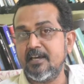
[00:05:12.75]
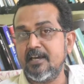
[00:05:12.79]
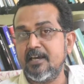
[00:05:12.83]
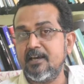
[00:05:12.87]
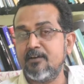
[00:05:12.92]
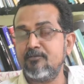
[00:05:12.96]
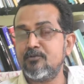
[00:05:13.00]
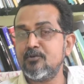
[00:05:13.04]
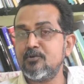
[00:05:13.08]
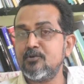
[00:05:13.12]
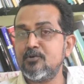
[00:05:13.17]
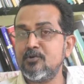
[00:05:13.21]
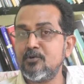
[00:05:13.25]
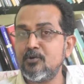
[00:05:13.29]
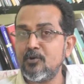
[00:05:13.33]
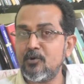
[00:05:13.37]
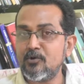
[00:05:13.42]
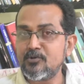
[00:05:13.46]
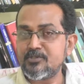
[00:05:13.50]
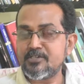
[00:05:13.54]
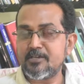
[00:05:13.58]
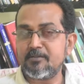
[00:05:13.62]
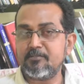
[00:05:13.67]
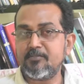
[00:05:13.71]
If you know
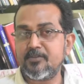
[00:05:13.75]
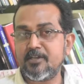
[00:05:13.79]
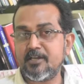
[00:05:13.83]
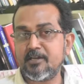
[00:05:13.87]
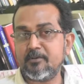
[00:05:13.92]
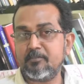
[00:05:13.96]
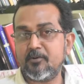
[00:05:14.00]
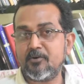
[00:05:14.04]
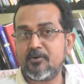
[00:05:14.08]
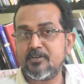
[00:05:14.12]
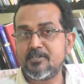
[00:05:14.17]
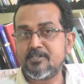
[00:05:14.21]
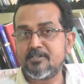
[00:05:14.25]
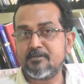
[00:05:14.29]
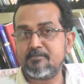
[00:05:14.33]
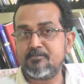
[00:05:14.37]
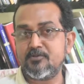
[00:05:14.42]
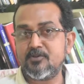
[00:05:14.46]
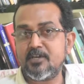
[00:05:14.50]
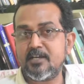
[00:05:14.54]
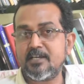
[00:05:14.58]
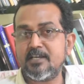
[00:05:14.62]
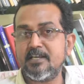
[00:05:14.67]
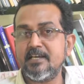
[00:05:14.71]
something about a
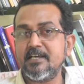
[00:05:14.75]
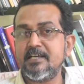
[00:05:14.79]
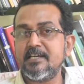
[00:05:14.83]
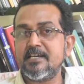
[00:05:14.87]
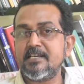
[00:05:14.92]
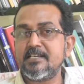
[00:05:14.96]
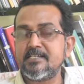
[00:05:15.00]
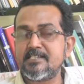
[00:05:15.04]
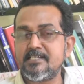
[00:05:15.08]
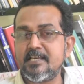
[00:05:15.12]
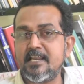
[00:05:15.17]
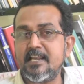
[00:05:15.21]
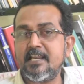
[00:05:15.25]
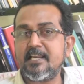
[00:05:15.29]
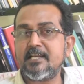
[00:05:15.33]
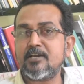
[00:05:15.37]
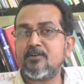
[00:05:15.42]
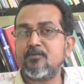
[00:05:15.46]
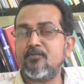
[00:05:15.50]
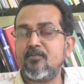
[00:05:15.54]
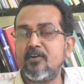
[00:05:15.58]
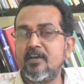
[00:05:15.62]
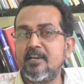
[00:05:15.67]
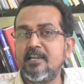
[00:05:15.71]
subject, select
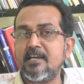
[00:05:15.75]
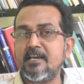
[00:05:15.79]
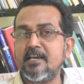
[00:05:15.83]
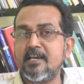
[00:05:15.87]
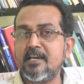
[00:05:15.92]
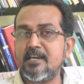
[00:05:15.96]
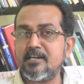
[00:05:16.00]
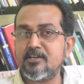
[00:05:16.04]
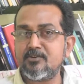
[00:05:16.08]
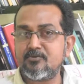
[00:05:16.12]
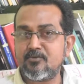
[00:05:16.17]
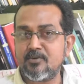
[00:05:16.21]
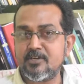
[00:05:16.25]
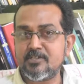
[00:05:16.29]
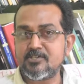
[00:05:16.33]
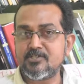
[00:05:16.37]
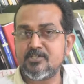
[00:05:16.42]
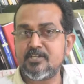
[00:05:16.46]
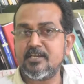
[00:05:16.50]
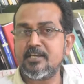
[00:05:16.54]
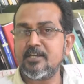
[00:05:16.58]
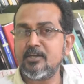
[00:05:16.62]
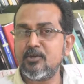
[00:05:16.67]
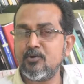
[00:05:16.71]
very
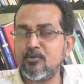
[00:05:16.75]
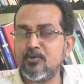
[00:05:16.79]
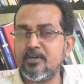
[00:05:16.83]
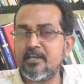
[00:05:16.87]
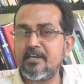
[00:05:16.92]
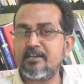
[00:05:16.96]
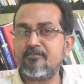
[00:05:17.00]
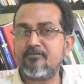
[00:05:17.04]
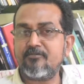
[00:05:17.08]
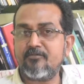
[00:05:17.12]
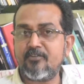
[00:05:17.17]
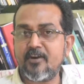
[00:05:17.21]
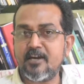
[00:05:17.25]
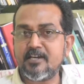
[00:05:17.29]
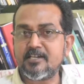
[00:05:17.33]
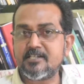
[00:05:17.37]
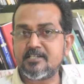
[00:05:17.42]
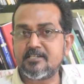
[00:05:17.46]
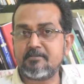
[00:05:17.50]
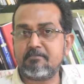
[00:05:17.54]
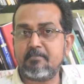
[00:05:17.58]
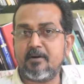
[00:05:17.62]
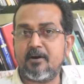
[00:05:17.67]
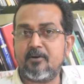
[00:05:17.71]
interesting, unique
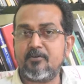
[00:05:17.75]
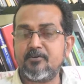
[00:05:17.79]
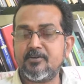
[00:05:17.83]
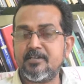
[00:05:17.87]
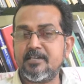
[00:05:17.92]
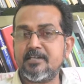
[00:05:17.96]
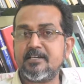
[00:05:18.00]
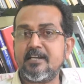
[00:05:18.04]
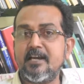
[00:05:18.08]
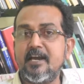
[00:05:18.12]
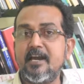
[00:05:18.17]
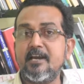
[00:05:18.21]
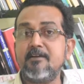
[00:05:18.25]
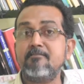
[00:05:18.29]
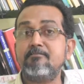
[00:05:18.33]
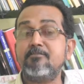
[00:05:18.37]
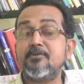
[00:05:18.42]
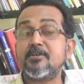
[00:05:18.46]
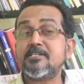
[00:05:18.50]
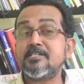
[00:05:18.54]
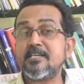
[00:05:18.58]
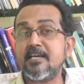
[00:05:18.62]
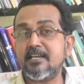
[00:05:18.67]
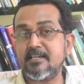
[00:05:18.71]
facts about it and
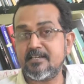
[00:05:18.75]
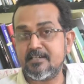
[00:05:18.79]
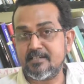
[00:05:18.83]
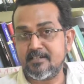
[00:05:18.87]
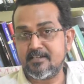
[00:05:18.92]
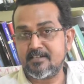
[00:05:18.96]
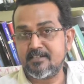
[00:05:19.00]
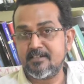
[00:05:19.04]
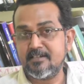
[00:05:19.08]
present it.